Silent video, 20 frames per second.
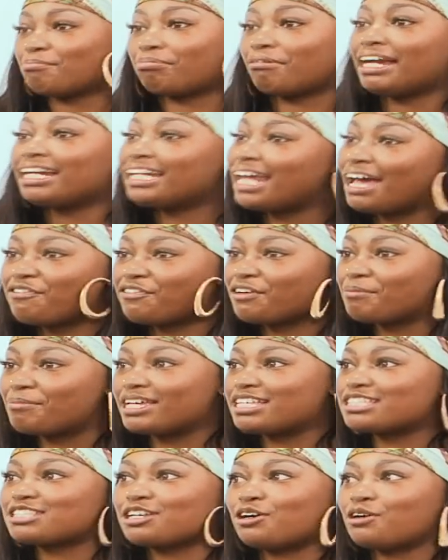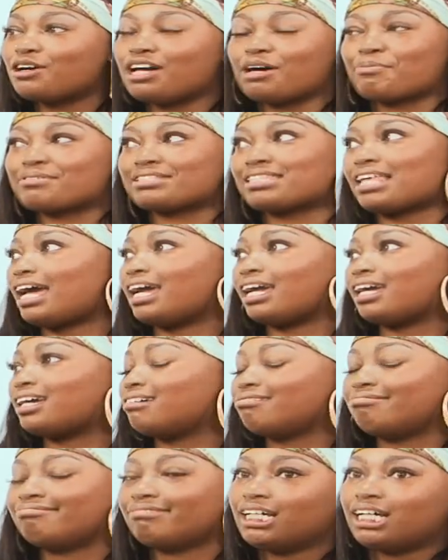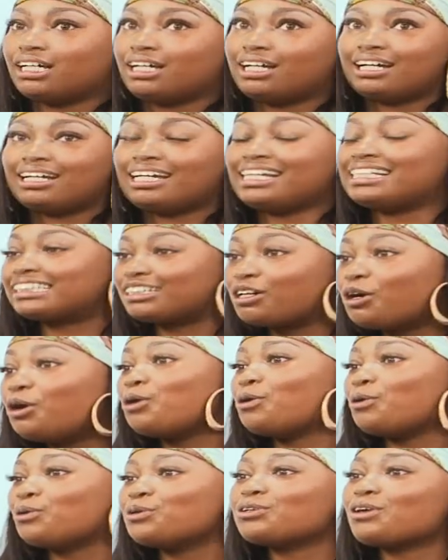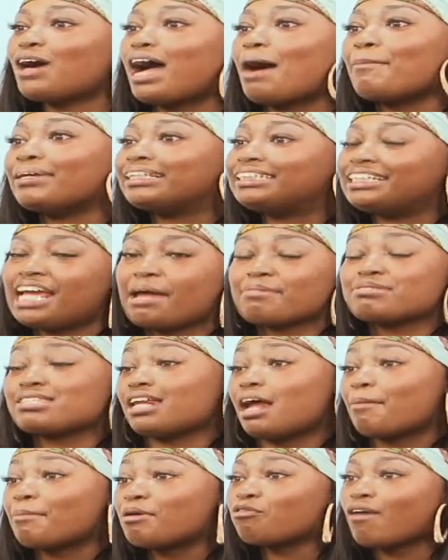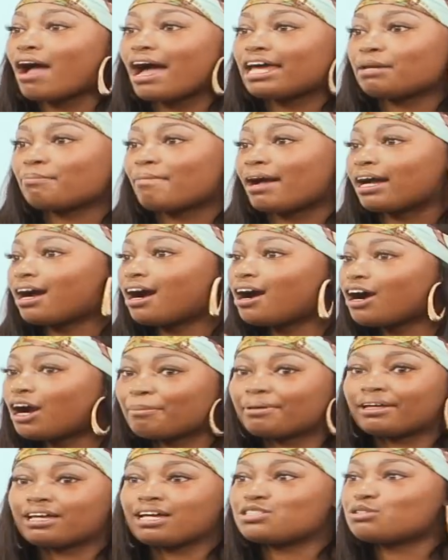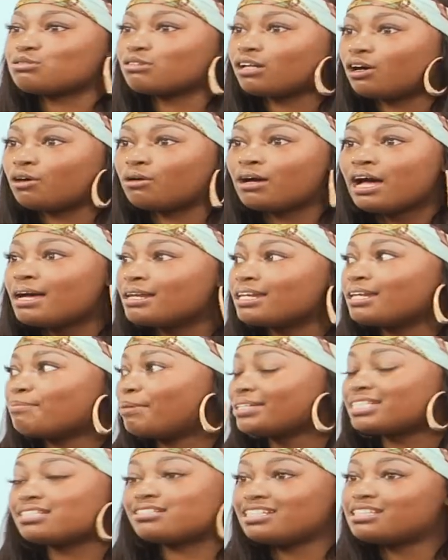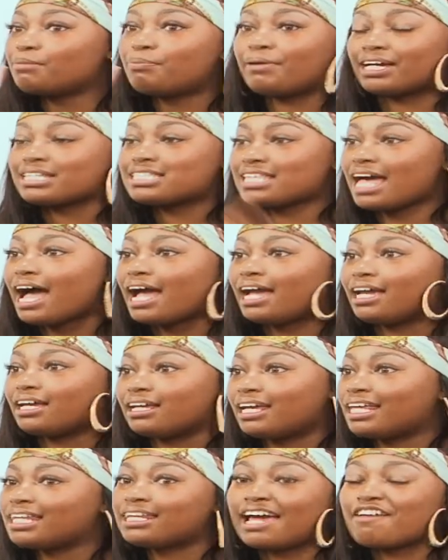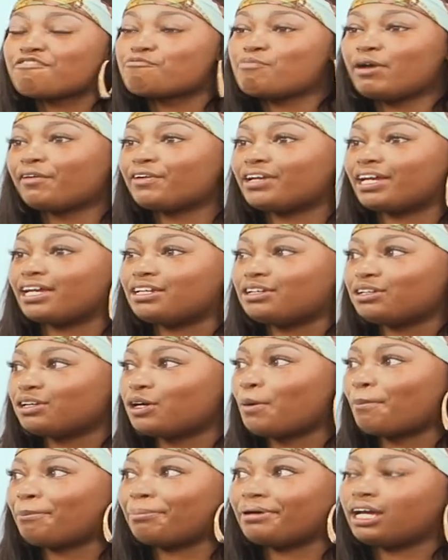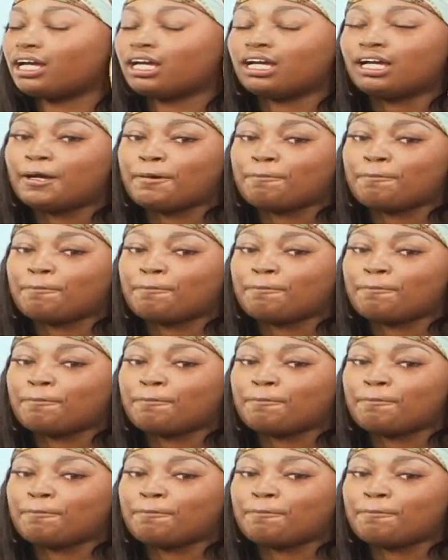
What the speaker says: bring that for me, so it was like, it's cool. You know, I'm a jam sitter. I'm a ride in my car because you know, bitches need to pick a side in life. Period. You know, but.